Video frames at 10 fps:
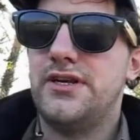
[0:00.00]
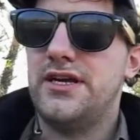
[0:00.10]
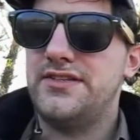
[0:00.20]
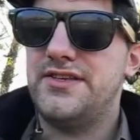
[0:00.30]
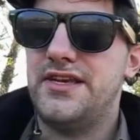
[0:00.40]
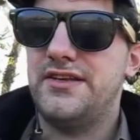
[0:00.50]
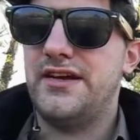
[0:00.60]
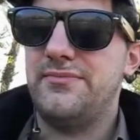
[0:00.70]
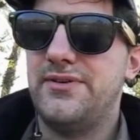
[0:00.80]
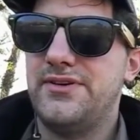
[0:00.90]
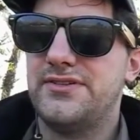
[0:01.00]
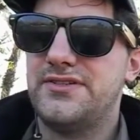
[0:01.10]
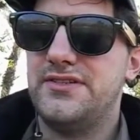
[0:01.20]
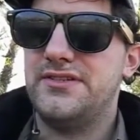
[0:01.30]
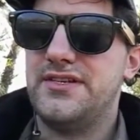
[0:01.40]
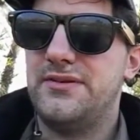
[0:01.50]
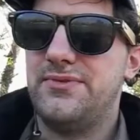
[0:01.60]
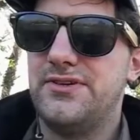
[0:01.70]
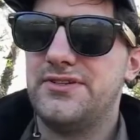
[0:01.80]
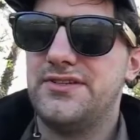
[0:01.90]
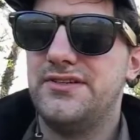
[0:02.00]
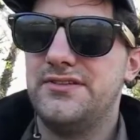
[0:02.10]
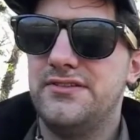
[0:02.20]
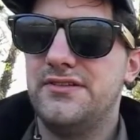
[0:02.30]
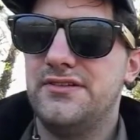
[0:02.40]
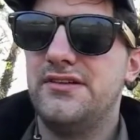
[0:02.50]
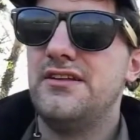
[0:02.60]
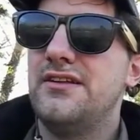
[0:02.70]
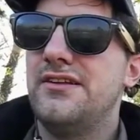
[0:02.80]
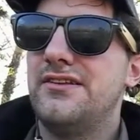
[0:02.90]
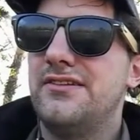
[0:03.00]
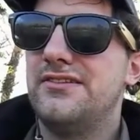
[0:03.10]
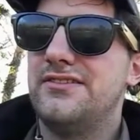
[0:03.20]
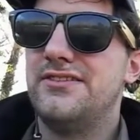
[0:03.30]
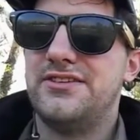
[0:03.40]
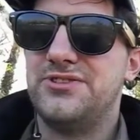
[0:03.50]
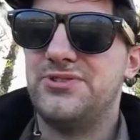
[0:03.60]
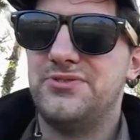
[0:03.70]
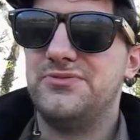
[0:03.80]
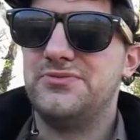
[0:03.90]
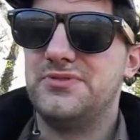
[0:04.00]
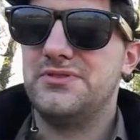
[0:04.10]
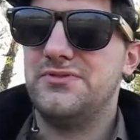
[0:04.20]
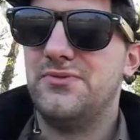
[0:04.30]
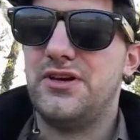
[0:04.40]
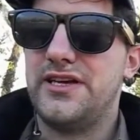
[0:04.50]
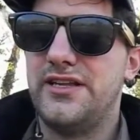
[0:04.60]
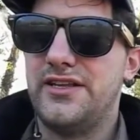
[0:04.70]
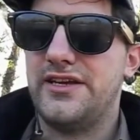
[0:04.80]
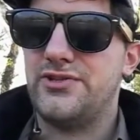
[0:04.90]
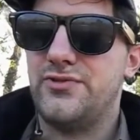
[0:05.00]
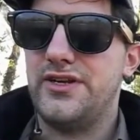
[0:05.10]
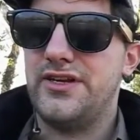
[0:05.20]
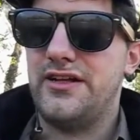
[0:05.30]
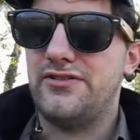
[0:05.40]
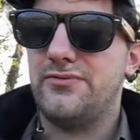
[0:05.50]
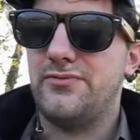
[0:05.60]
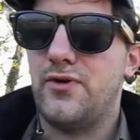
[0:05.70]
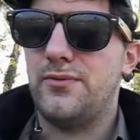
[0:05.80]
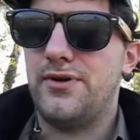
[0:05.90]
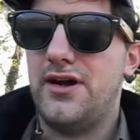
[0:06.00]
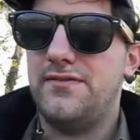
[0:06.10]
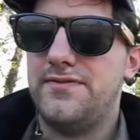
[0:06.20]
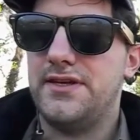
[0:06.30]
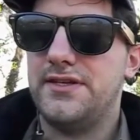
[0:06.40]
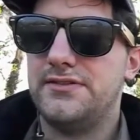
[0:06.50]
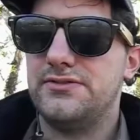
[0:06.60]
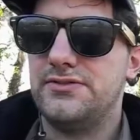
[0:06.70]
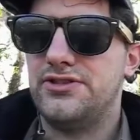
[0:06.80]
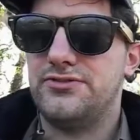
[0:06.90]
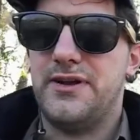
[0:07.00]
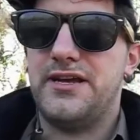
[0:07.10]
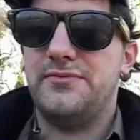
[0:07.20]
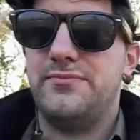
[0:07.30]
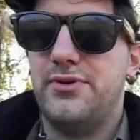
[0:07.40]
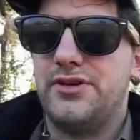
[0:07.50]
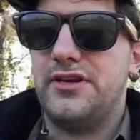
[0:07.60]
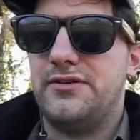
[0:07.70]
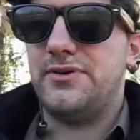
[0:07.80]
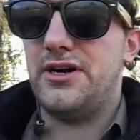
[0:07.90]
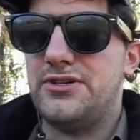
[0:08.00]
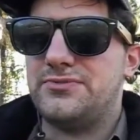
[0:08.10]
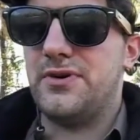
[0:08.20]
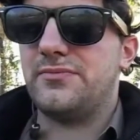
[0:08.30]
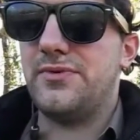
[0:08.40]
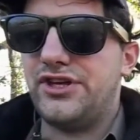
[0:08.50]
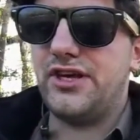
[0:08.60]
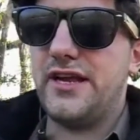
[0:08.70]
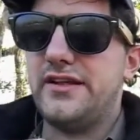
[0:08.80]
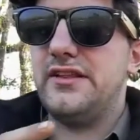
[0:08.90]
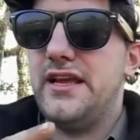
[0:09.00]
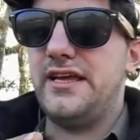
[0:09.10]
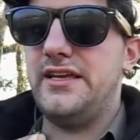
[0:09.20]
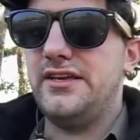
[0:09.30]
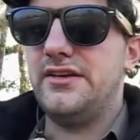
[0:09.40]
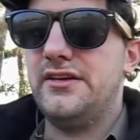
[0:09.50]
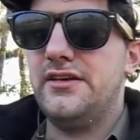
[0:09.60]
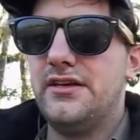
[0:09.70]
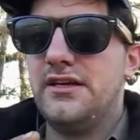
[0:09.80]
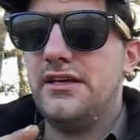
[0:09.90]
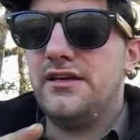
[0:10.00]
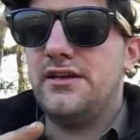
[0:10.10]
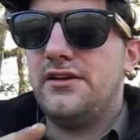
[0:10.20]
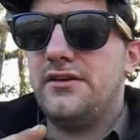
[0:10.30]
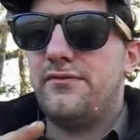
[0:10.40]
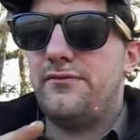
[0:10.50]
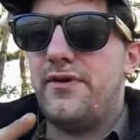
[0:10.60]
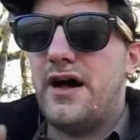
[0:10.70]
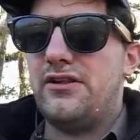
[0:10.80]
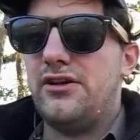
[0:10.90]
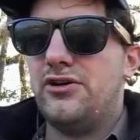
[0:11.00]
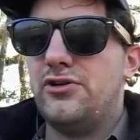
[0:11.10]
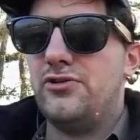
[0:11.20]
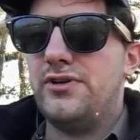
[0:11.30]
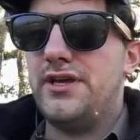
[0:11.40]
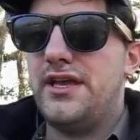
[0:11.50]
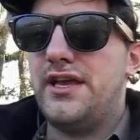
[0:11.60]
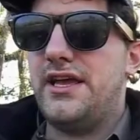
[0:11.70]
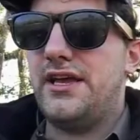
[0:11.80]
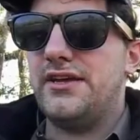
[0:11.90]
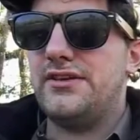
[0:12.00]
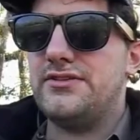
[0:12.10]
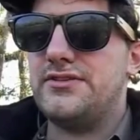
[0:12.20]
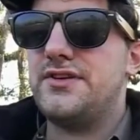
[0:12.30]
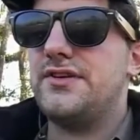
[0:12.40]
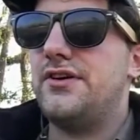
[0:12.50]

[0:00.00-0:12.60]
did I say? $9, $10? Oh shoot. Well, I get like a $20 or more profit just by putting it on Poshmark, but you gotta like, follow, and